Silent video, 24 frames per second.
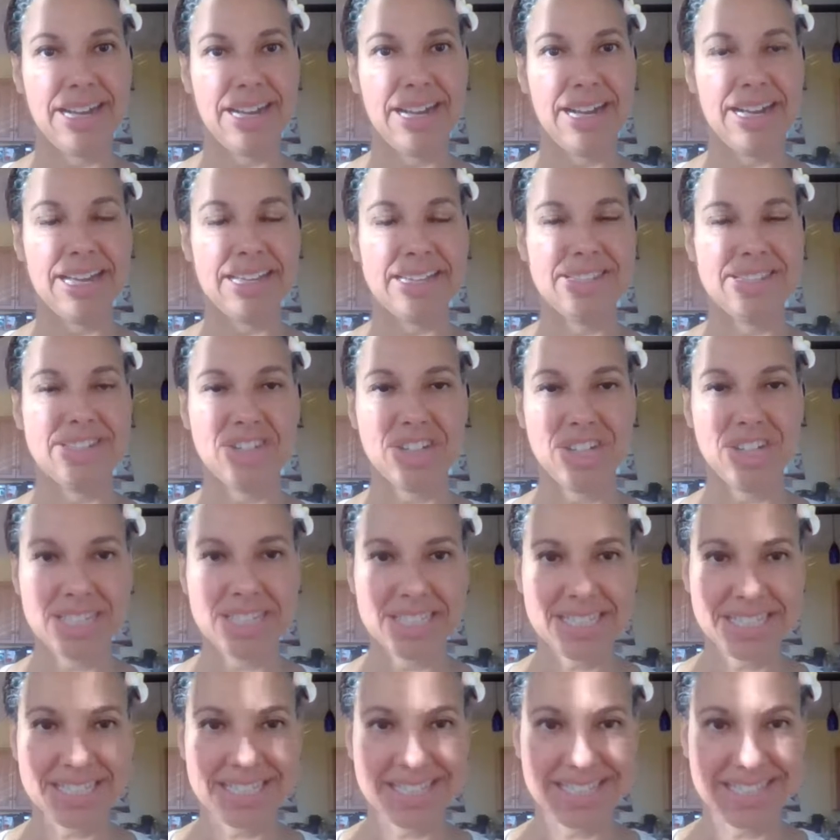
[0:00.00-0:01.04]
I
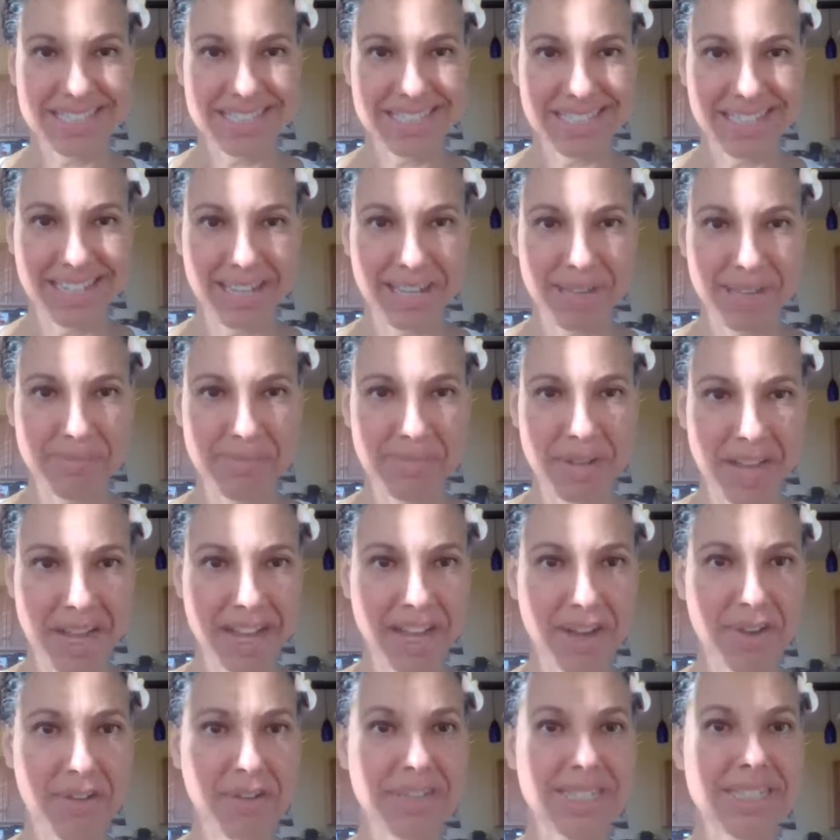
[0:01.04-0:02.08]
just am
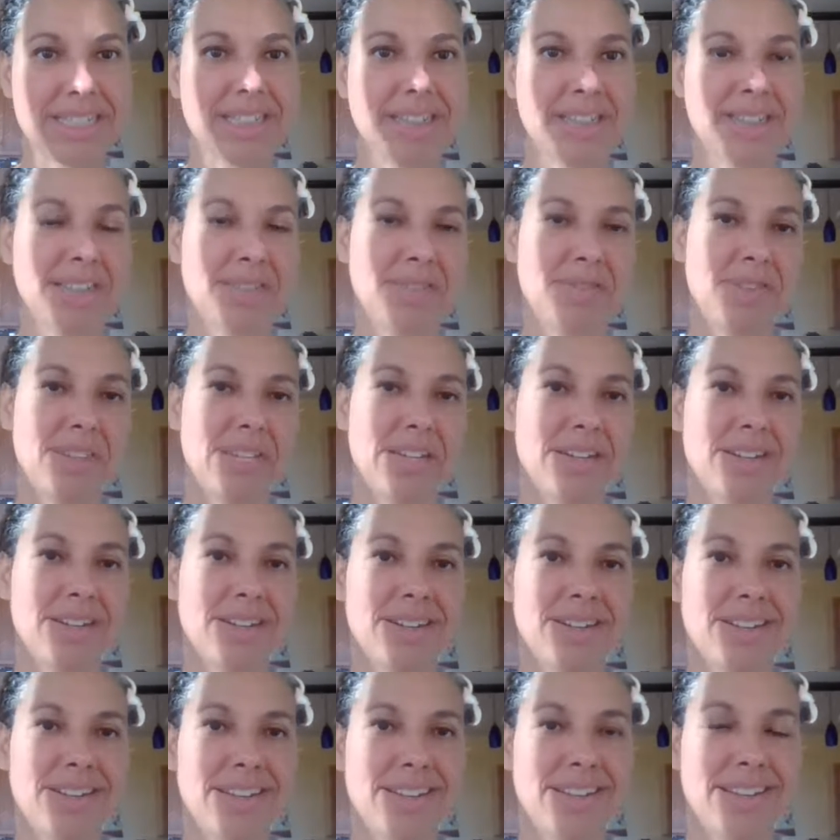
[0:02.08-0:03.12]
not going to live
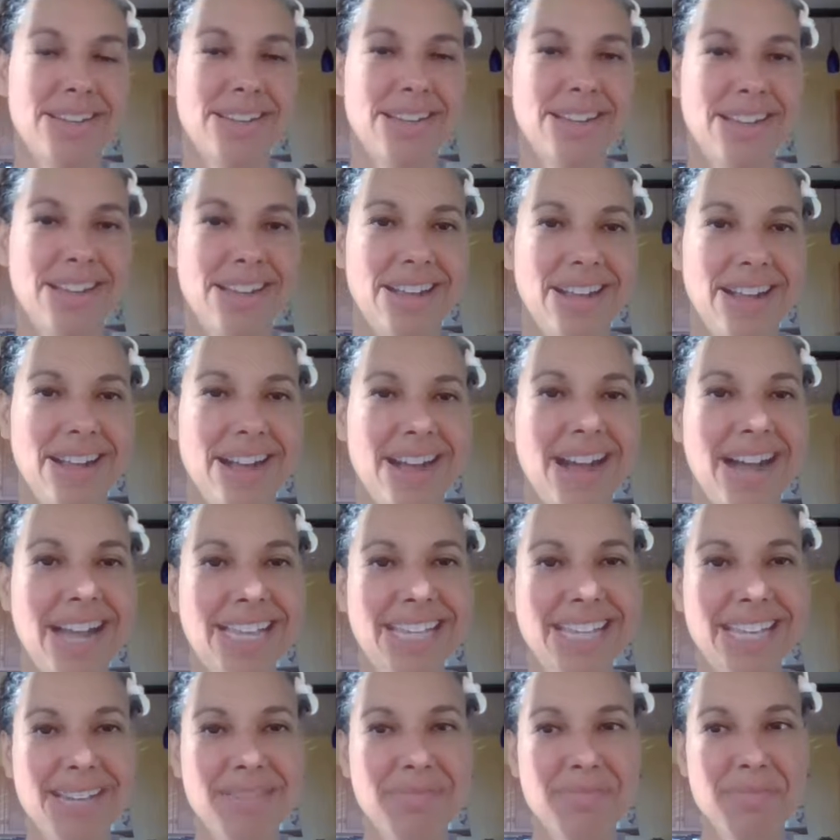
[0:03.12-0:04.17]
there. I
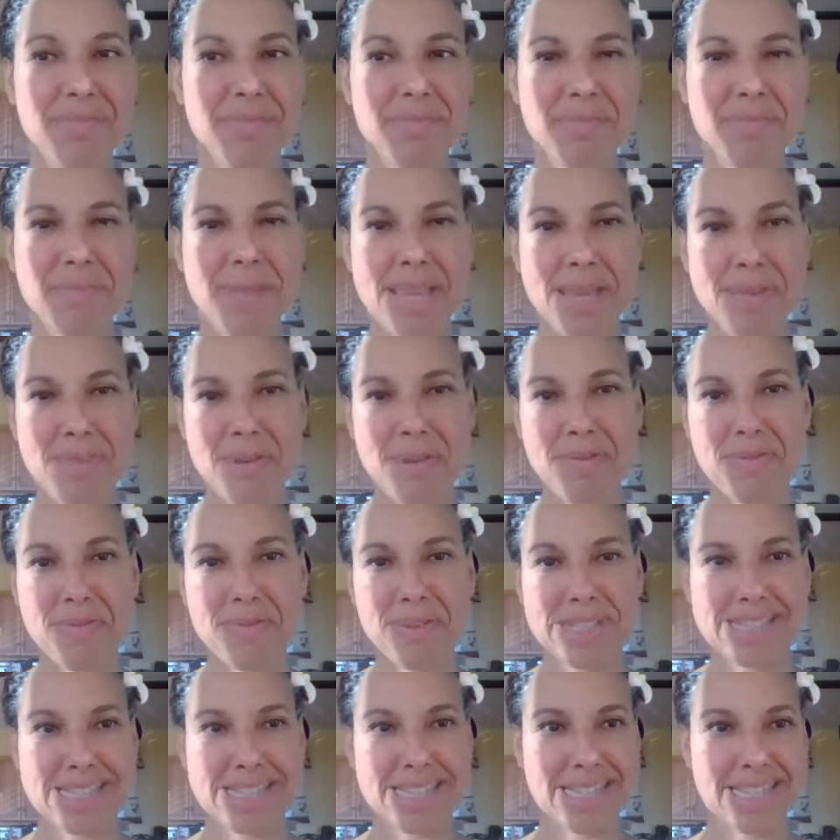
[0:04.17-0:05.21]
can maybe
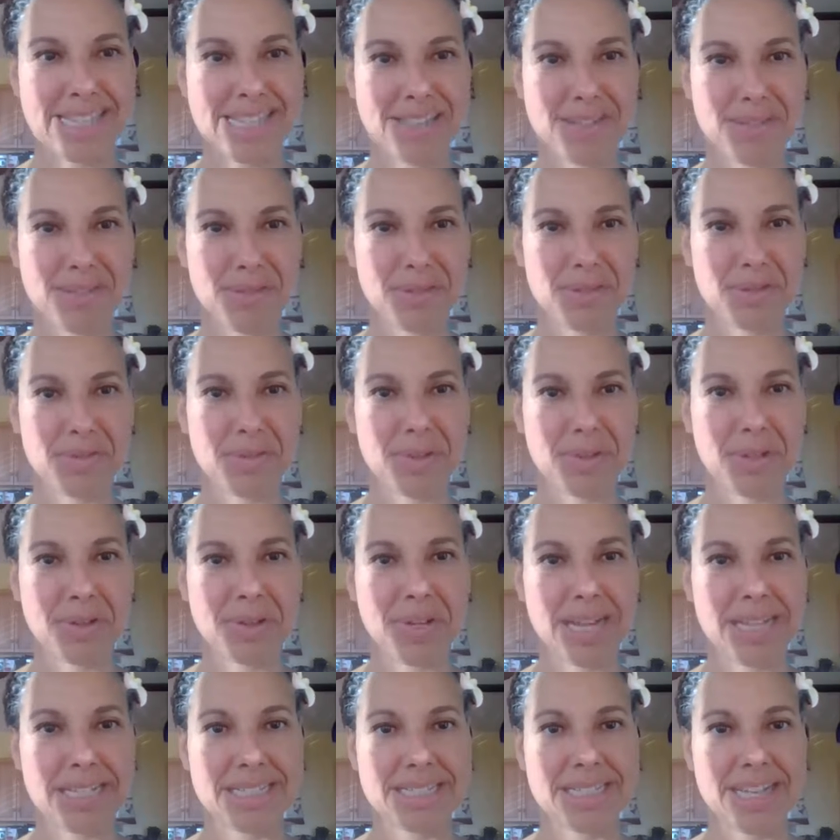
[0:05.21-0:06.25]
visit those
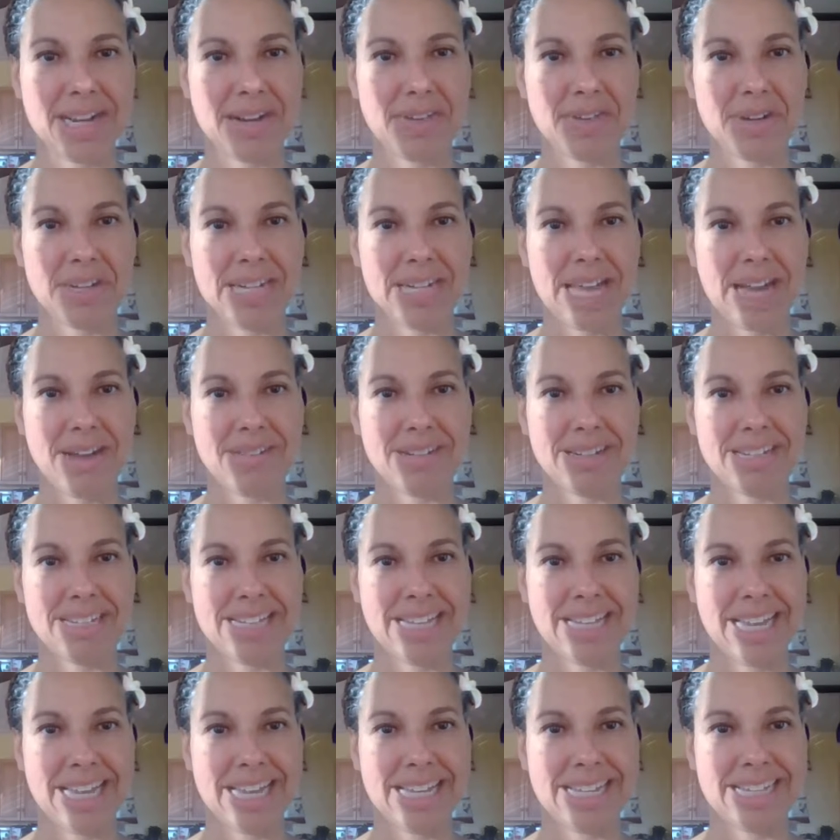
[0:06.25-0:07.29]
regrets every now and
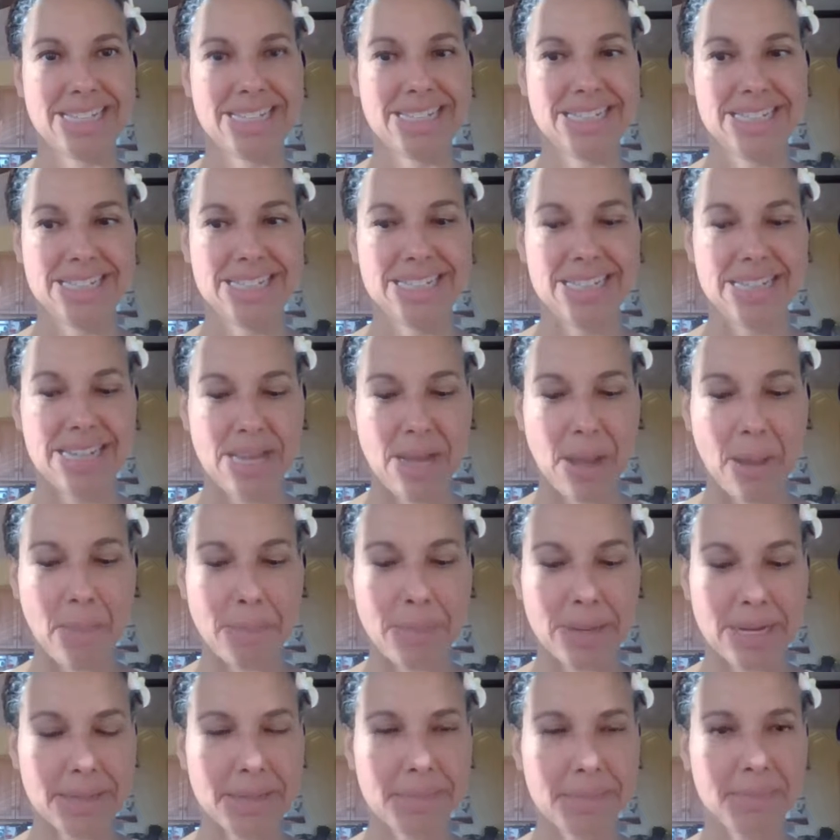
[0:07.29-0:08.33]
again.
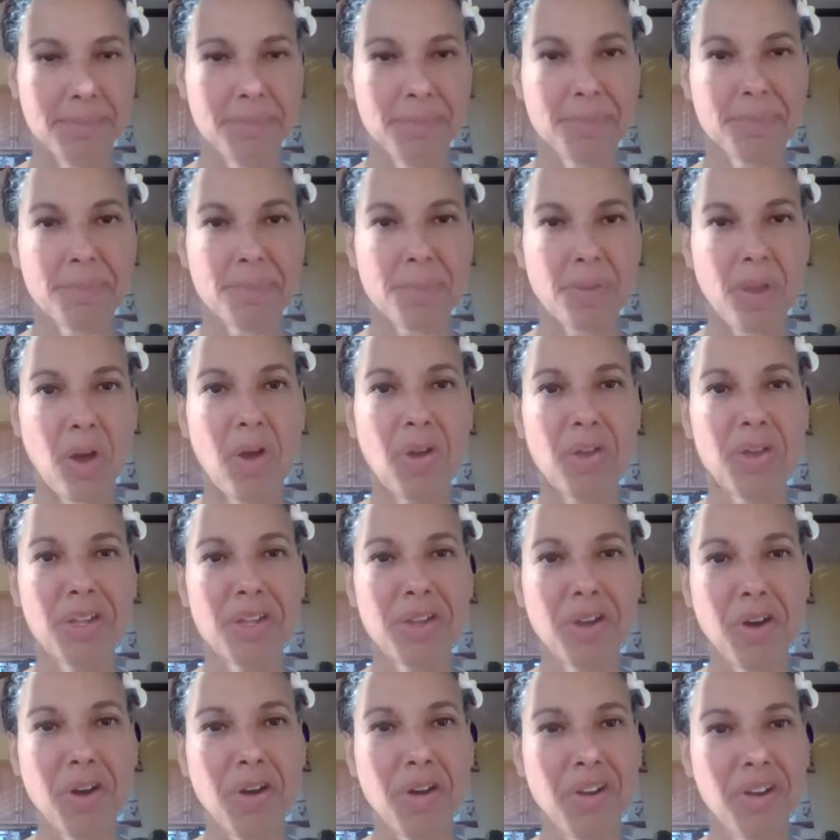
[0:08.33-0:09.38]
But all
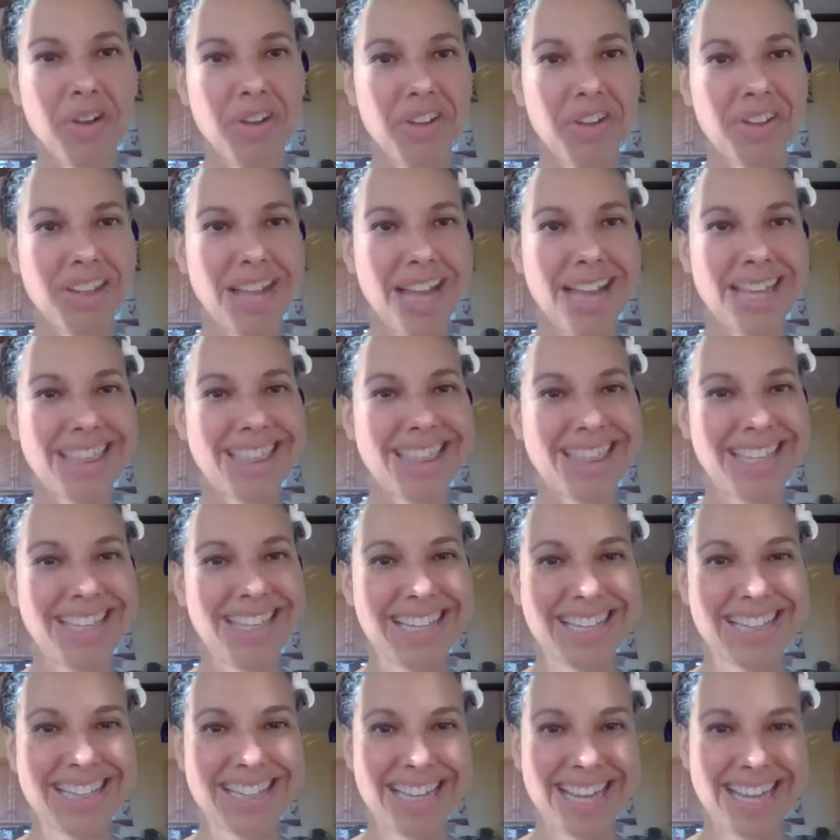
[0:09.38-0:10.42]
in all, I
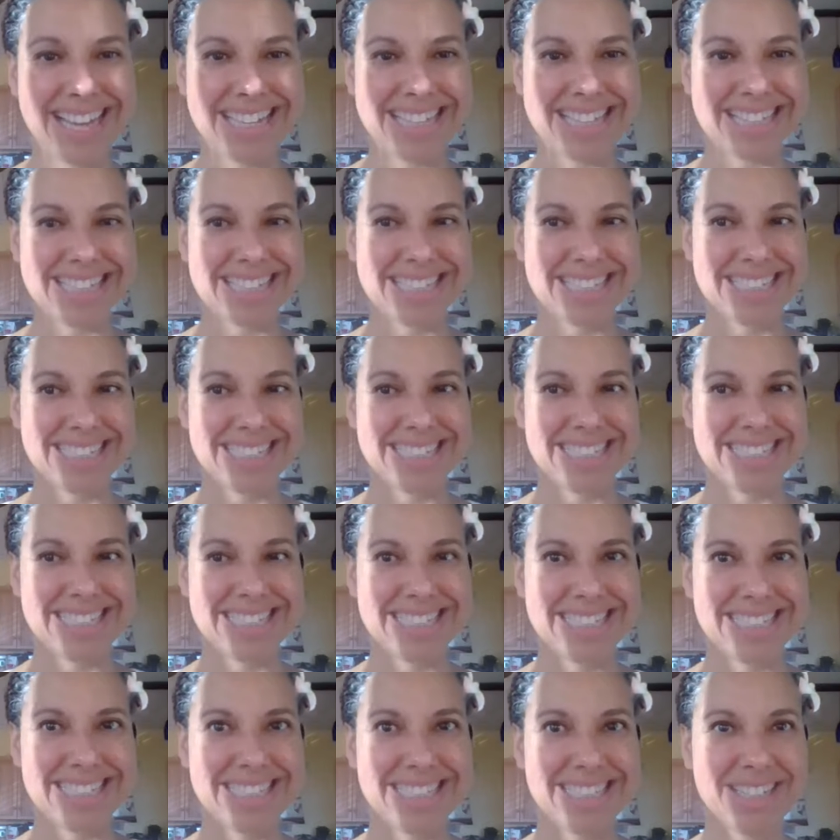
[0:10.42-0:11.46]
think that
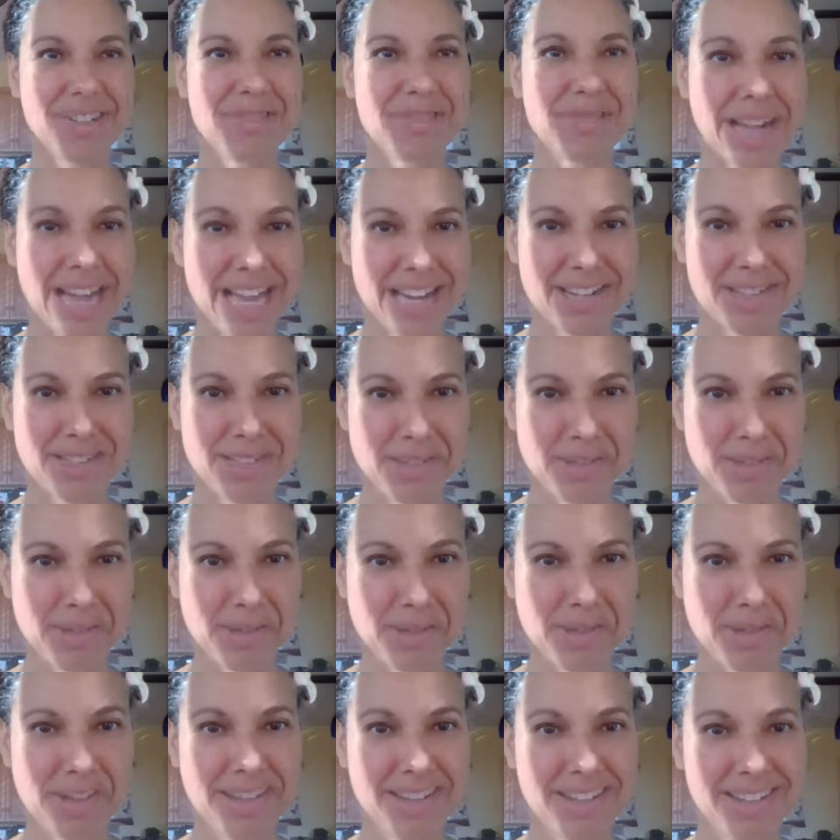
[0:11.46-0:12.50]

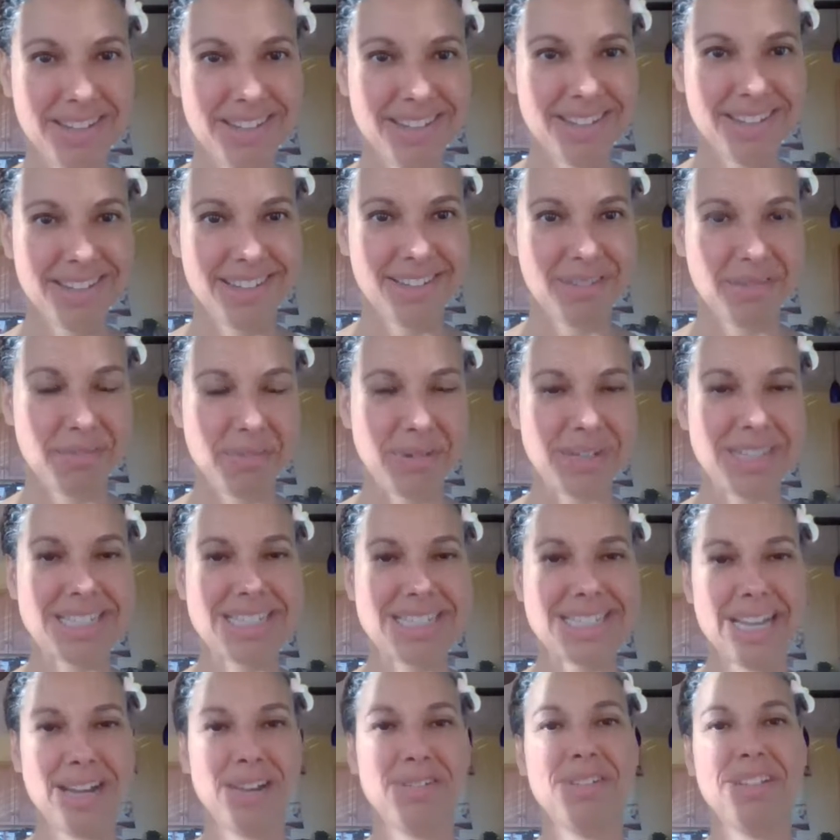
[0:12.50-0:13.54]
gratitude
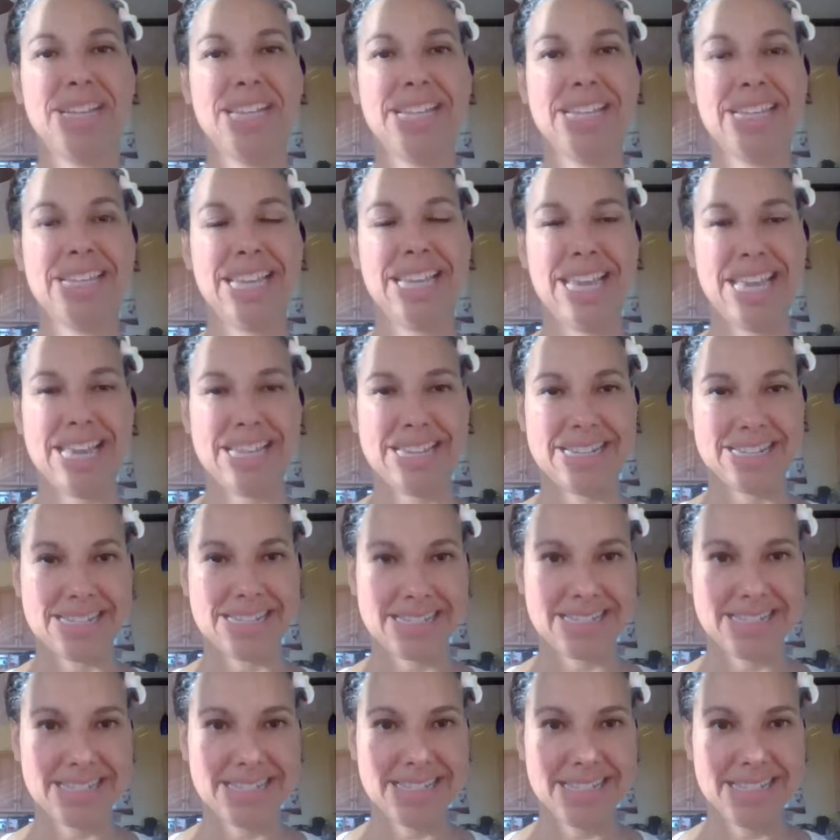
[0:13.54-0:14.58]
wins out in the end.